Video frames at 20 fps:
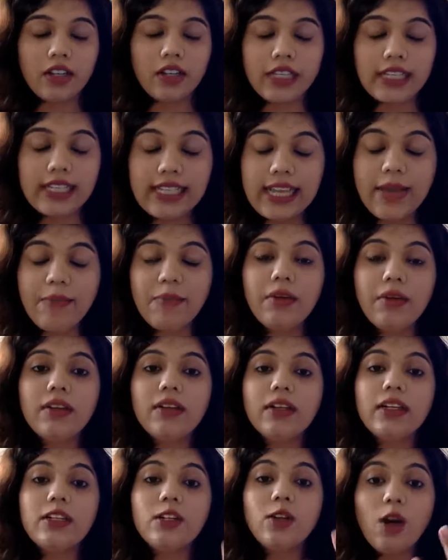
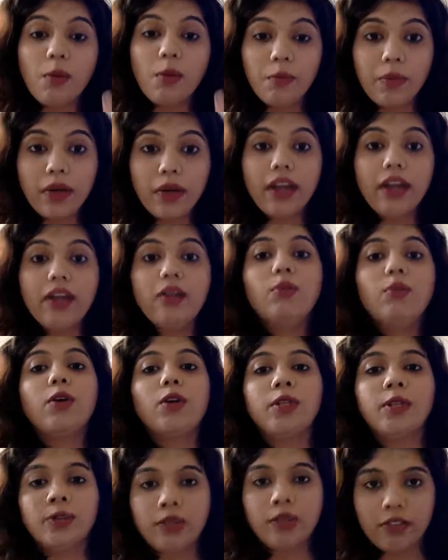examiner can comprehend
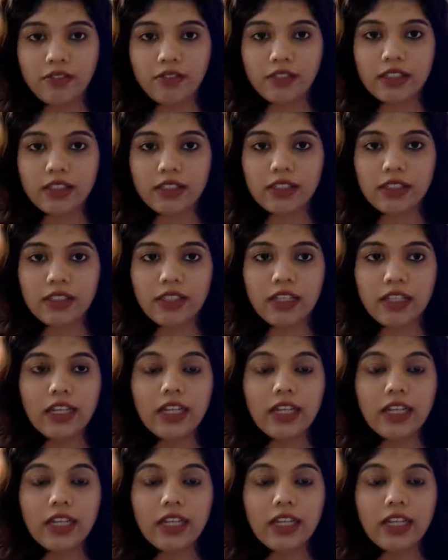what you have written.